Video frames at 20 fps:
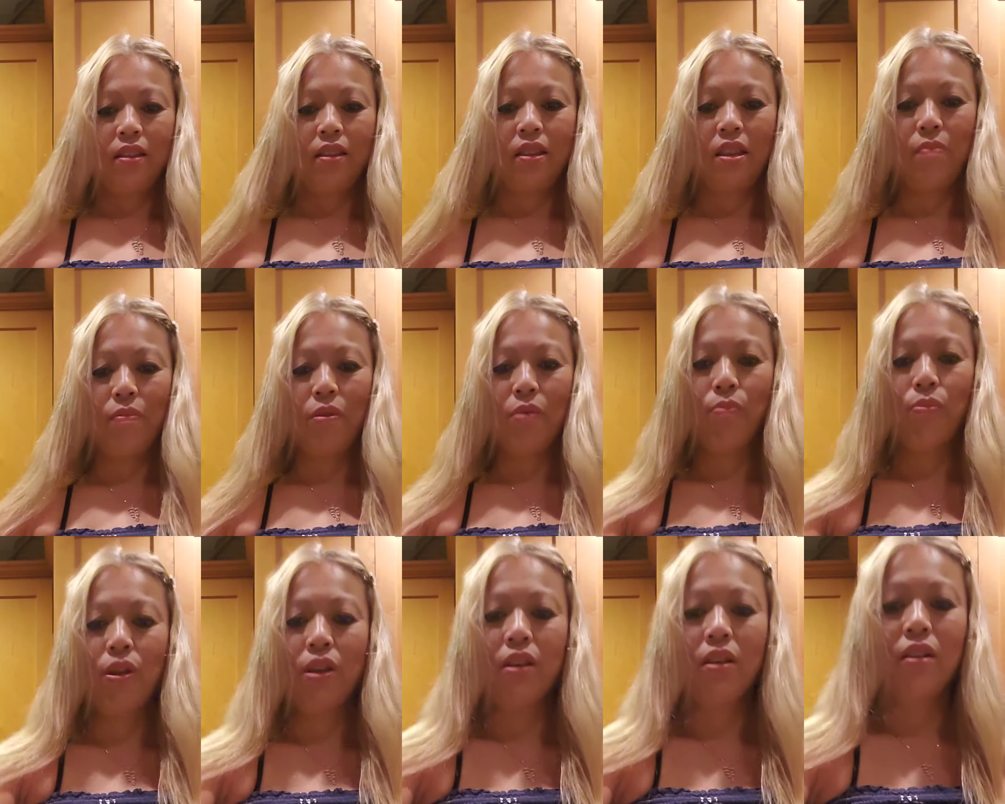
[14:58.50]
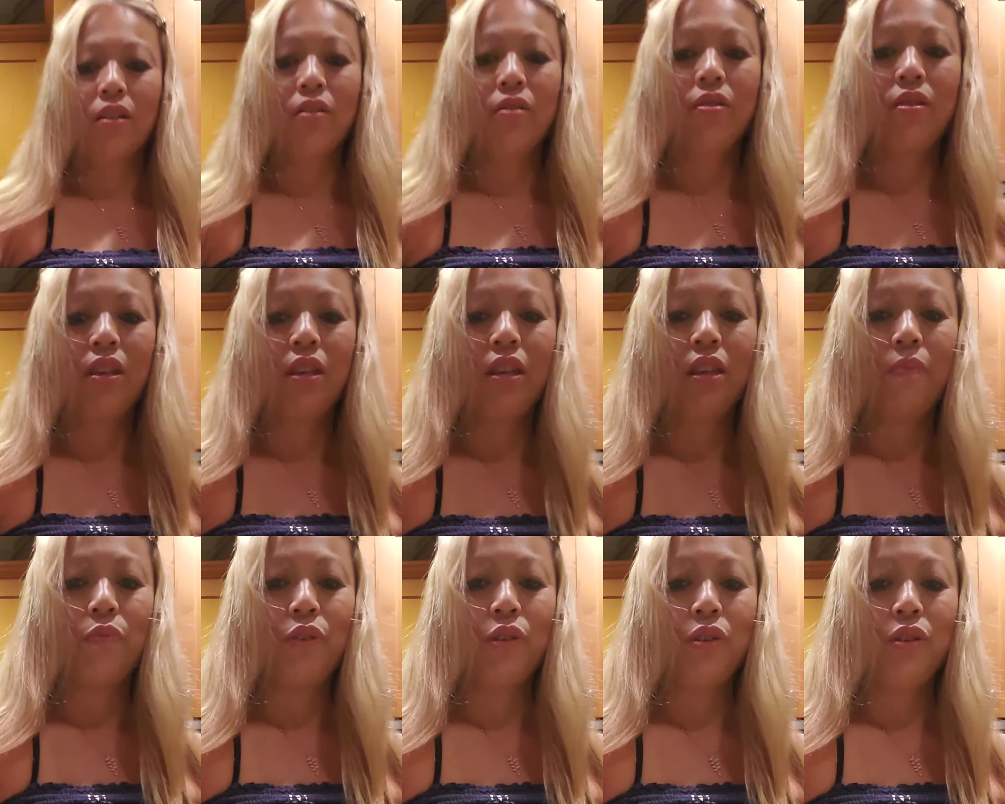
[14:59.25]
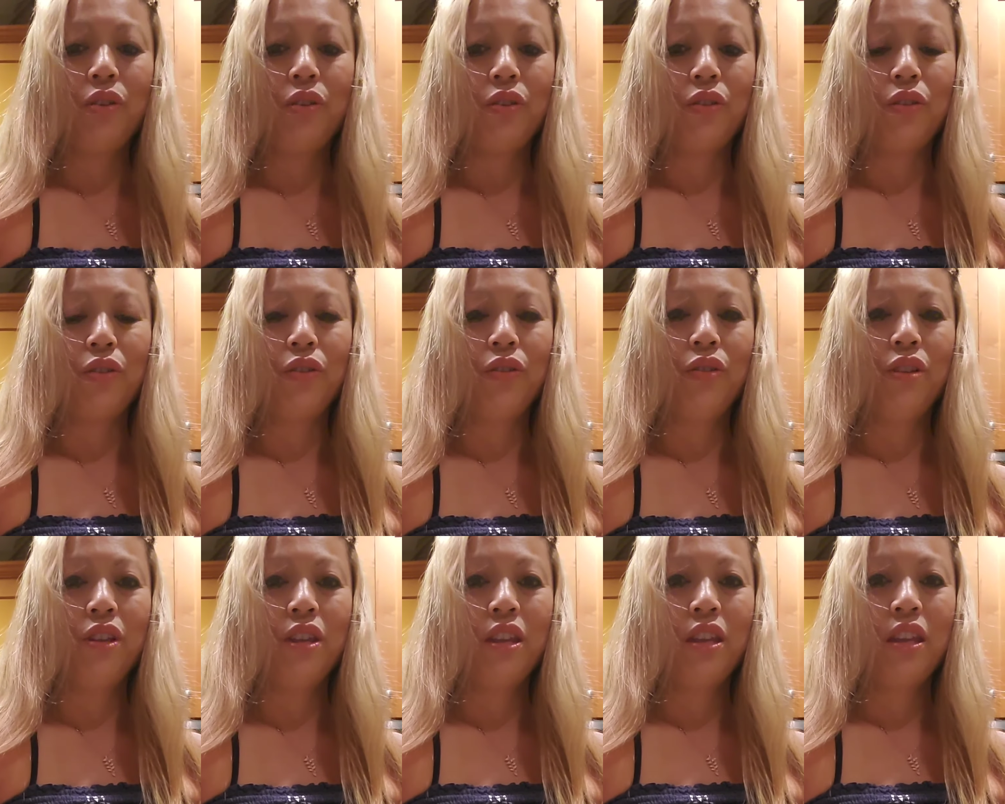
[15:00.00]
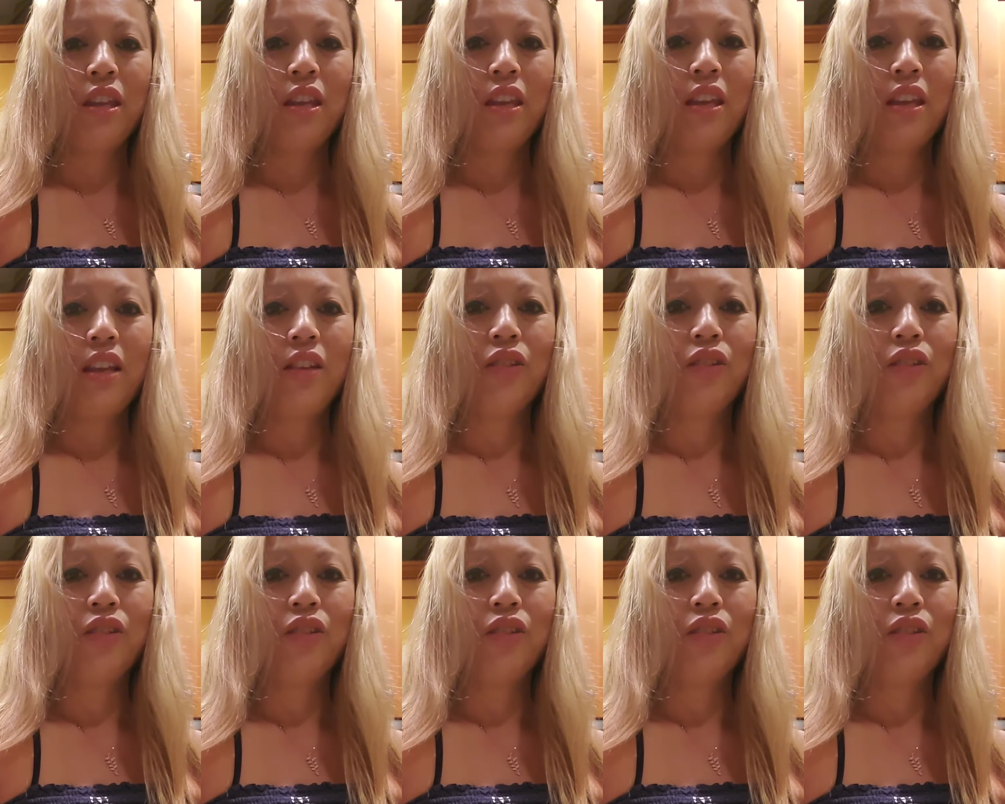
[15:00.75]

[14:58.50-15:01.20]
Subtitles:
let me bring a cookie up to you. and